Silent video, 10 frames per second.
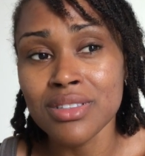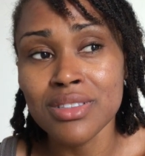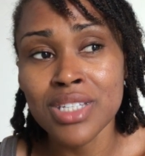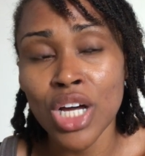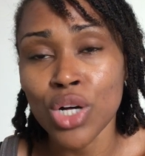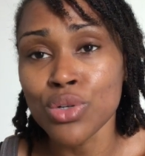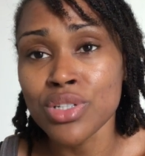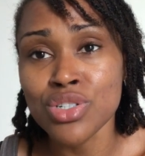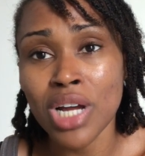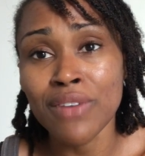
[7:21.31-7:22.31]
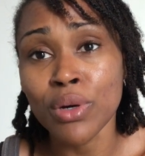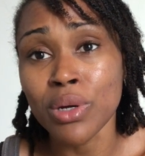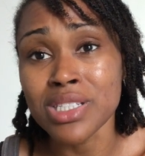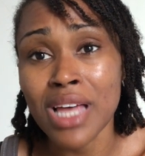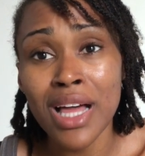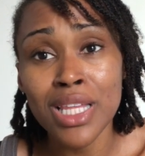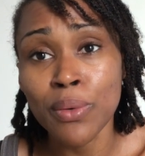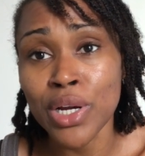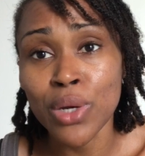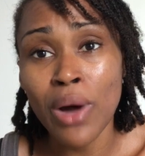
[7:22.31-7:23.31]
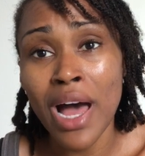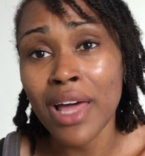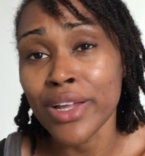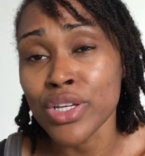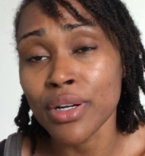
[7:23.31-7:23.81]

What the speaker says: tells the driver exactly where you at, and